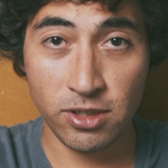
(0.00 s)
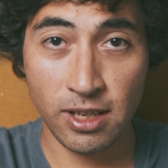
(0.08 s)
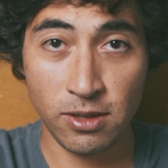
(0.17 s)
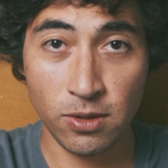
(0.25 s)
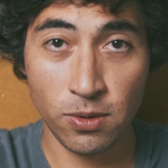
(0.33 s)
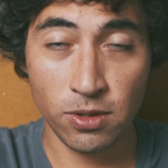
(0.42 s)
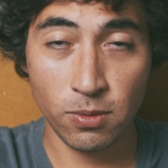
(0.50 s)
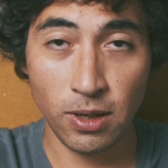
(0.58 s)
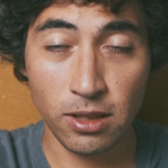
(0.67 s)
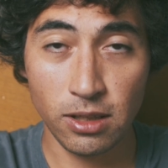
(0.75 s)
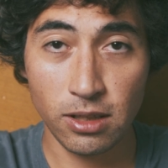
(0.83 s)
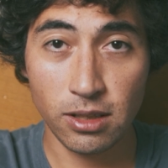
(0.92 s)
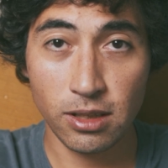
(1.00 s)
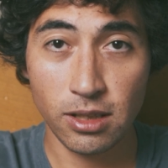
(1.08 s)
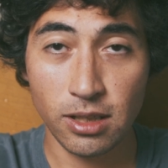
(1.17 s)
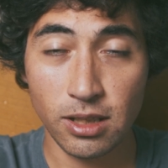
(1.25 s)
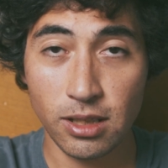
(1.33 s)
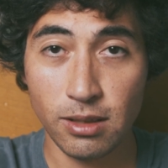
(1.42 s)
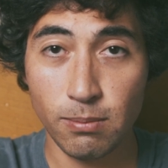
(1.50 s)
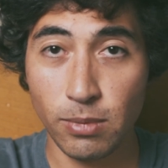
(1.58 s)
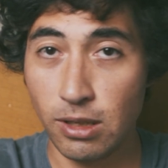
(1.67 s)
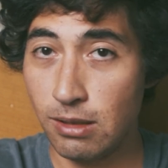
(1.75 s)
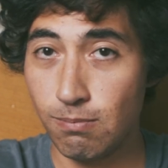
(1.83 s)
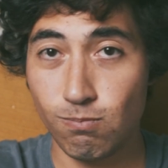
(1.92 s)
sensor as well,
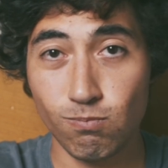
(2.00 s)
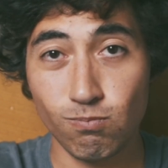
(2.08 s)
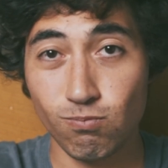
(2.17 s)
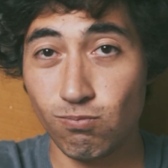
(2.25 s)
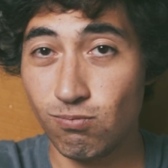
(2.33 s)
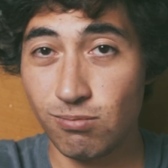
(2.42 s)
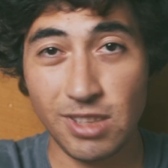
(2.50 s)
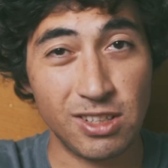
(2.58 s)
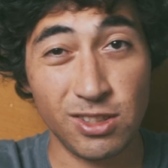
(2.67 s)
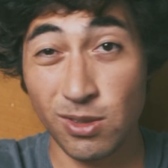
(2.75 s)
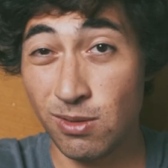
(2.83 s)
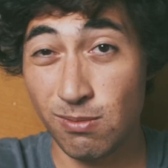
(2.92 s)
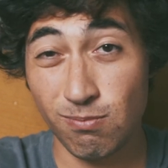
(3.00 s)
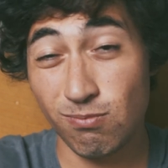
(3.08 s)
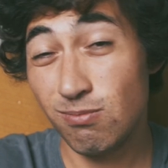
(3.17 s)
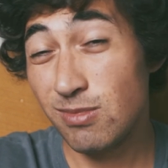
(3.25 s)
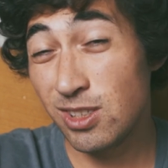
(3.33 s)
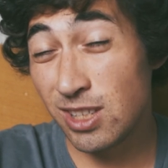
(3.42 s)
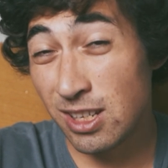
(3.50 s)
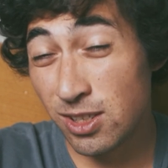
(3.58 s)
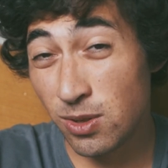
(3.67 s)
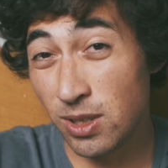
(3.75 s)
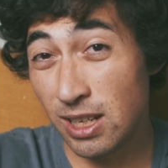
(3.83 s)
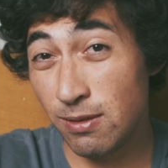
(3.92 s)
but there's
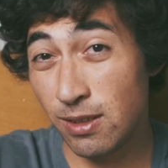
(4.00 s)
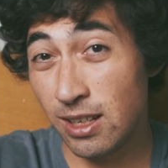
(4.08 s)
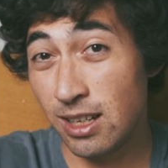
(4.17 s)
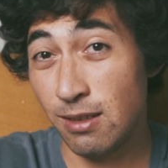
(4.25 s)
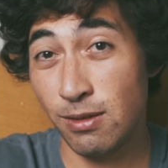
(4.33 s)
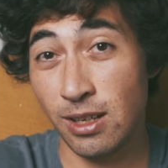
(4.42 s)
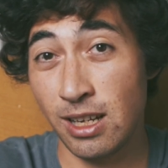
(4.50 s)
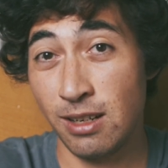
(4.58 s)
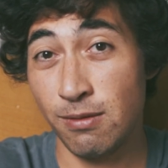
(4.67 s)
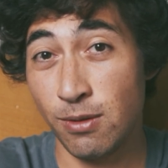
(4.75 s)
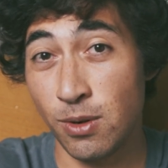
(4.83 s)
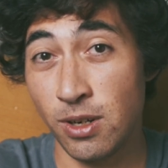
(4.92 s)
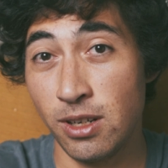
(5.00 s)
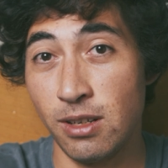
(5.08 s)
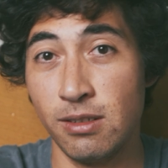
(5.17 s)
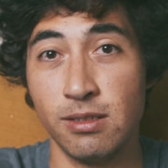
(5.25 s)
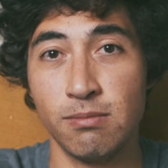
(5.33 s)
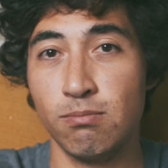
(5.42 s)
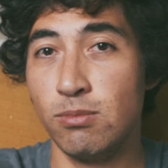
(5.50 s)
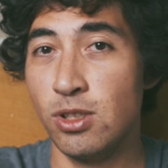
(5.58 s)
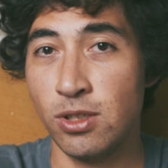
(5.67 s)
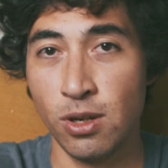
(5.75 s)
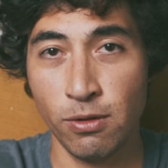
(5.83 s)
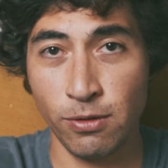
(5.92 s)
no need for that if you can't afford it.
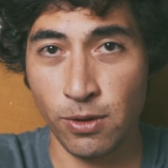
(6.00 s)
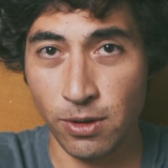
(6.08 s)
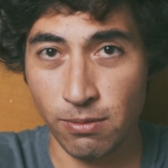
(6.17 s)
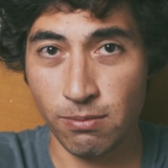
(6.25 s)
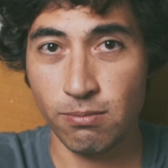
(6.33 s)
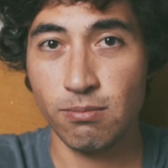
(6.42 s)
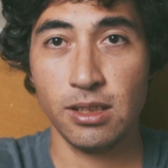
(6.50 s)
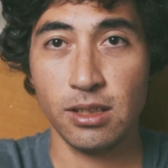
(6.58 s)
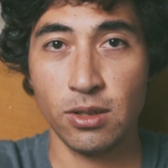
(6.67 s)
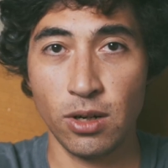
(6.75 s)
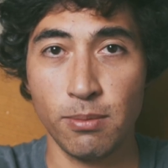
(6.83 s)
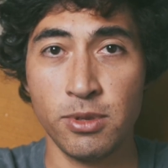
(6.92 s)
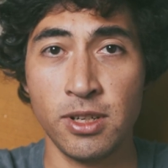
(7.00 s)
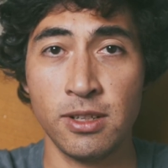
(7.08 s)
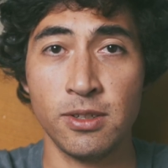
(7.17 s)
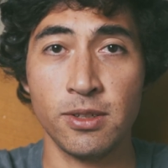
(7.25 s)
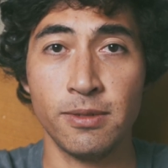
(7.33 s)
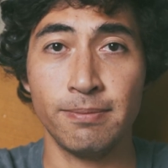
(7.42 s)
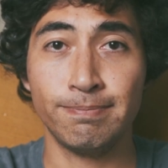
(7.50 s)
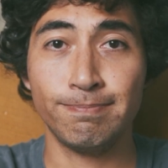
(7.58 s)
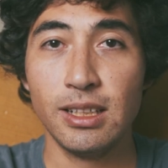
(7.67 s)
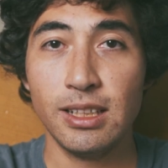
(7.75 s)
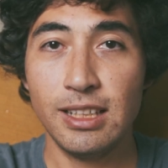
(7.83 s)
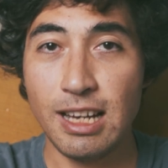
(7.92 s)
Just go for a crop sensor.
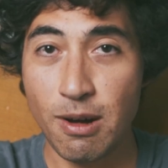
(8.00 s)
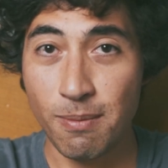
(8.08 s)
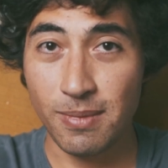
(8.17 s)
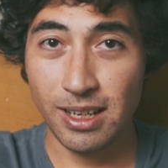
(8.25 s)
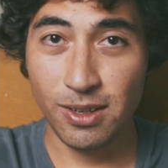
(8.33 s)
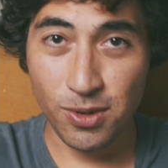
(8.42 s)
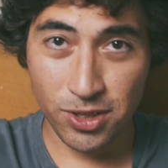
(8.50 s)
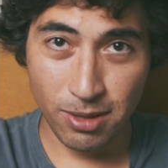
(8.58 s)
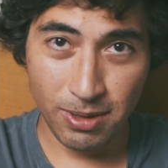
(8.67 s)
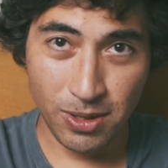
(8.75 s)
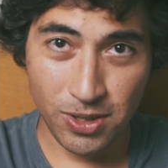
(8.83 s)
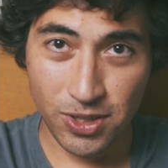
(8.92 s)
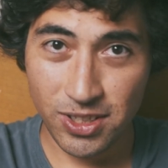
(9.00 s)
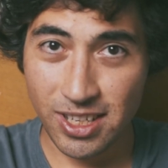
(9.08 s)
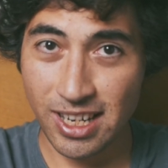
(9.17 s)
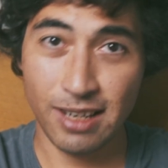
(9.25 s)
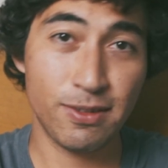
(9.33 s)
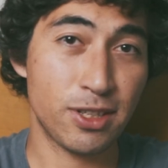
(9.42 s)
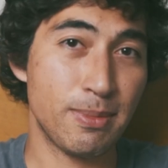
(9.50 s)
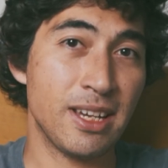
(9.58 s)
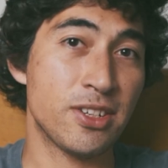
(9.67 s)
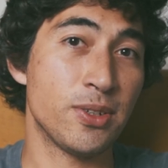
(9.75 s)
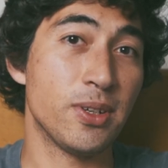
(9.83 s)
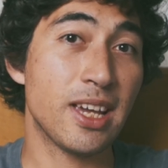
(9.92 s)
Now, I know some of you are just dying for some
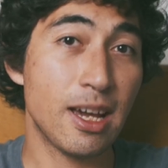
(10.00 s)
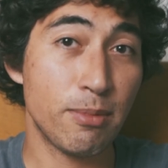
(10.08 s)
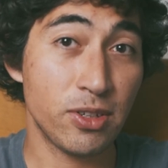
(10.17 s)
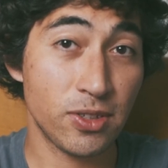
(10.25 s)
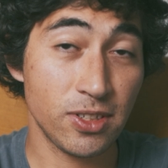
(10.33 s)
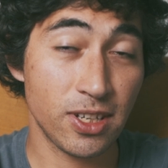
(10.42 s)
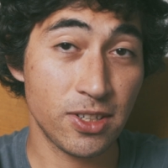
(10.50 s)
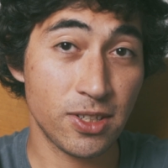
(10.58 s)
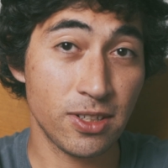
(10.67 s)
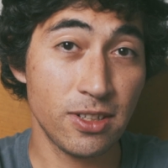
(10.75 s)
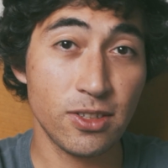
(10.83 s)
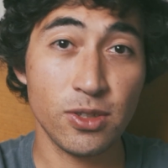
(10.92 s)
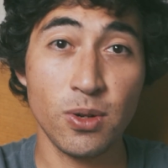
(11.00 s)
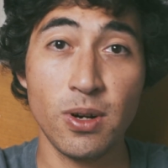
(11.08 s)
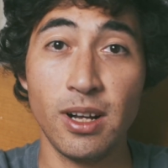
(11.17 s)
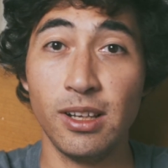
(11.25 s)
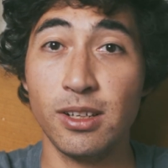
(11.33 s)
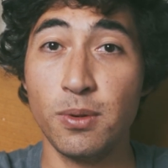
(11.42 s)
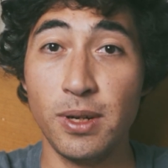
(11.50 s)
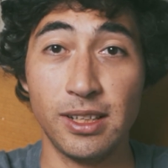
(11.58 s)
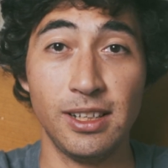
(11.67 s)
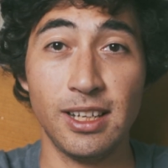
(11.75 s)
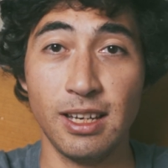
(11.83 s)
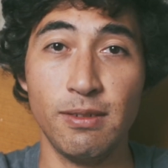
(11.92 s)
actual camera suggestions, so I'll
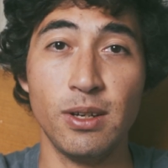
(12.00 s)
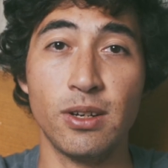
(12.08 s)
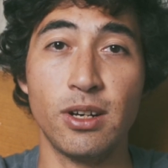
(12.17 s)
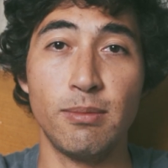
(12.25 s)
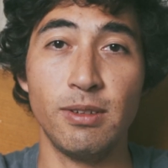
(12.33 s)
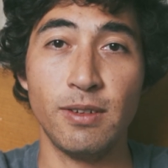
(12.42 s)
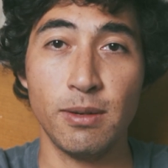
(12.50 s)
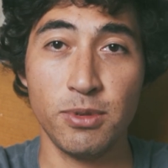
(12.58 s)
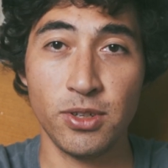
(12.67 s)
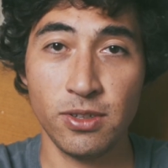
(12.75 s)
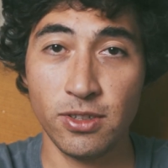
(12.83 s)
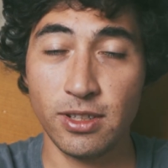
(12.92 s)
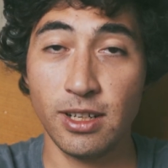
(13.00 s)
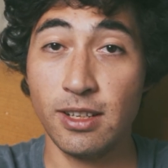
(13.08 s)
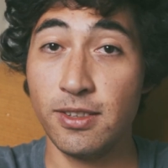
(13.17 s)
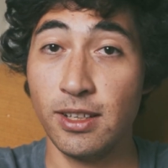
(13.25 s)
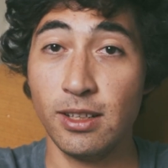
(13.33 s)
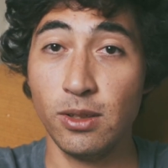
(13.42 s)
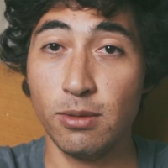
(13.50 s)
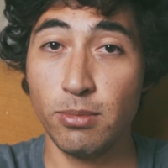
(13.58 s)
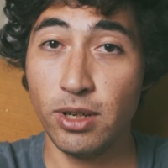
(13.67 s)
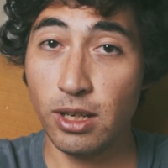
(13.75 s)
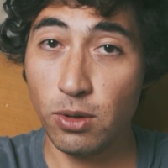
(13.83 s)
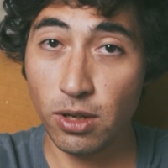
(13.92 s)
quickly give you a couple of options that I think look
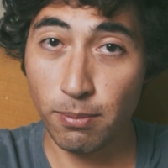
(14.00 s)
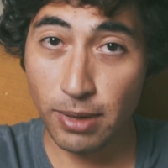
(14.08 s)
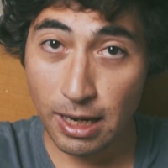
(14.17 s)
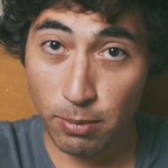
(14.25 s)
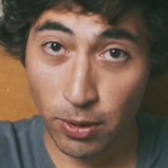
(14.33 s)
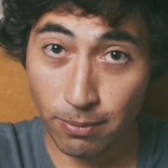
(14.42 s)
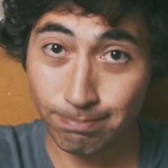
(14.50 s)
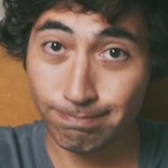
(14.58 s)
pretty good on paper.